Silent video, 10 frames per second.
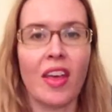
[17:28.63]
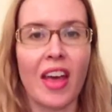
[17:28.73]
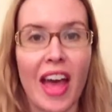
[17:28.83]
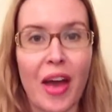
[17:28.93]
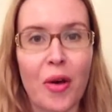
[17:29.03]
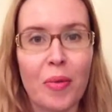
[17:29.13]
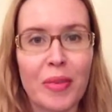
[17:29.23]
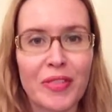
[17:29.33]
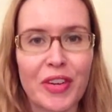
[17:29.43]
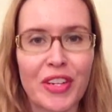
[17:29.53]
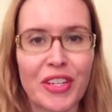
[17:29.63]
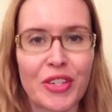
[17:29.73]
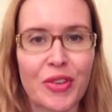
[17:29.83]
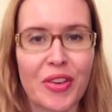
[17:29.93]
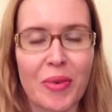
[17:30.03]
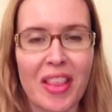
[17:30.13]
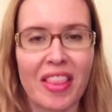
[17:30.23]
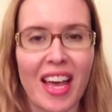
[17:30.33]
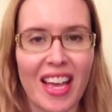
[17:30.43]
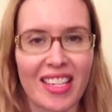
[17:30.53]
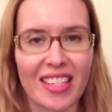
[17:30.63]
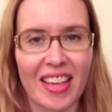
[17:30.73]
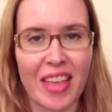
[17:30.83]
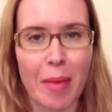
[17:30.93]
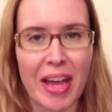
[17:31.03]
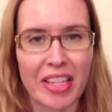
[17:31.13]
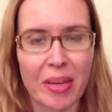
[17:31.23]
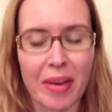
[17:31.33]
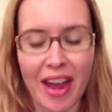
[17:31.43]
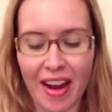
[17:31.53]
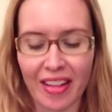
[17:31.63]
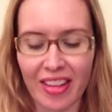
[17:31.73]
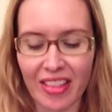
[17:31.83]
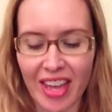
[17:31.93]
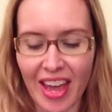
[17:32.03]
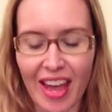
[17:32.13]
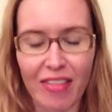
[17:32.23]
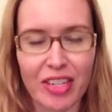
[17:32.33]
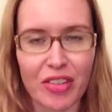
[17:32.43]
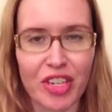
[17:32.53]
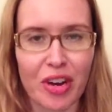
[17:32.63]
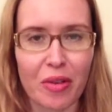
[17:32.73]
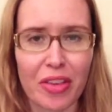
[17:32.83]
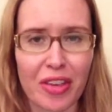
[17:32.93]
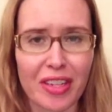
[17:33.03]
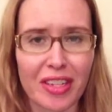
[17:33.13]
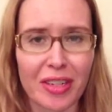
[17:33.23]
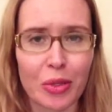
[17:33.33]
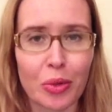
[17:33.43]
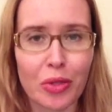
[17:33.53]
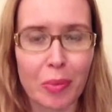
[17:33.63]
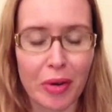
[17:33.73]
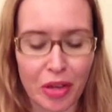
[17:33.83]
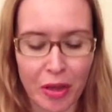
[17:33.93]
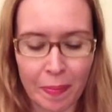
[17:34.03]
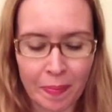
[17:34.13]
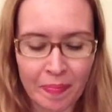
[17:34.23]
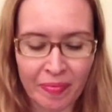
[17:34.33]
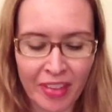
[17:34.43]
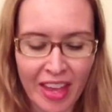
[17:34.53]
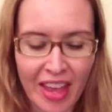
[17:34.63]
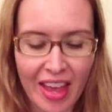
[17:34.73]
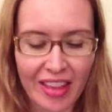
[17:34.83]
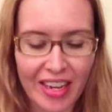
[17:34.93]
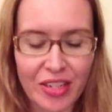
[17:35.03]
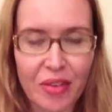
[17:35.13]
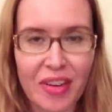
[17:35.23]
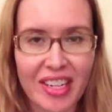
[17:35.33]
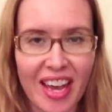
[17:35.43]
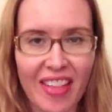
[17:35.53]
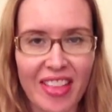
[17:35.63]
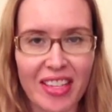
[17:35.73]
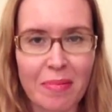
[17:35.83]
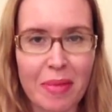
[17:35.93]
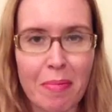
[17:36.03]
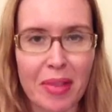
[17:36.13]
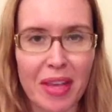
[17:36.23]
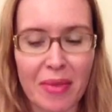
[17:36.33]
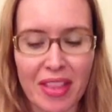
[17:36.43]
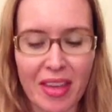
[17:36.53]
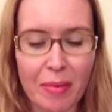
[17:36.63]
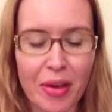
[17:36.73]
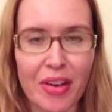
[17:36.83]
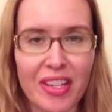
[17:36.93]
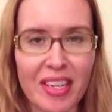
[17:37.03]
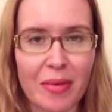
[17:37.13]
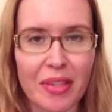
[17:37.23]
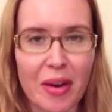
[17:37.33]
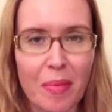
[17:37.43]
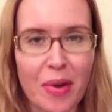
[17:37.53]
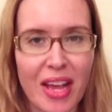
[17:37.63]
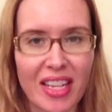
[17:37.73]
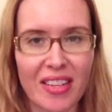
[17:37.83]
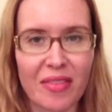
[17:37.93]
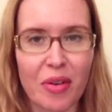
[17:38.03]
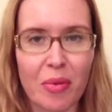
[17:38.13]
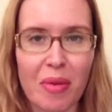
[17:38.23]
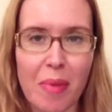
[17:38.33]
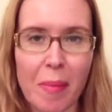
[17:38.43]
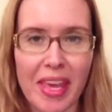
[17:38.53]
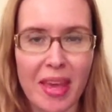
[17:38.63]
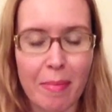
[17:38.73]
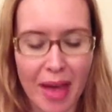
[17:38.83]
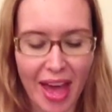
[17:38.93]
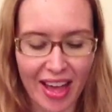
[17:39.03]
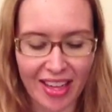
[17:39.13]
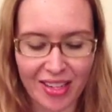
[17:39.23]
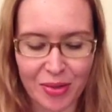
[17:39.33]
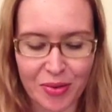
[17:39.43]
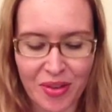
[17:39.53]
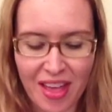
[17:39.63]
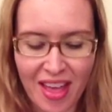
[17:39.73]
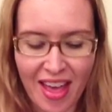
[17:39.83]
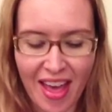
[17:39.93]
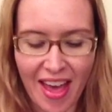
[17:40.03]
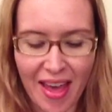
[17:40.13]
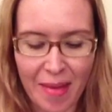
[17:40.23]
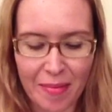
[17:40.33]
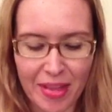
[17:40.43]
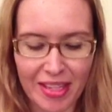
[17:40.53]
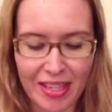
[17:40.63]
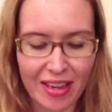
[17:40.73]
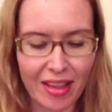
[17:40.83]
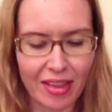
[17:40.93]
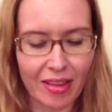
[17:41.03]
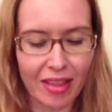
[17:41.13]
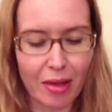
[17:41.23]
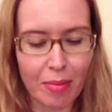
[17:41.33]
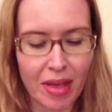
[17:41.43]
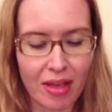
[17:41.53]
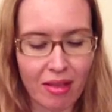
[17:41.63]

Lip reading: I almost forgot to show you one last thing that I picked up in Ireland that I have to share with you because it's so super cute. Elena's already had this and been playing with it because it was her present for when Mummy came back, so it's been a little bit,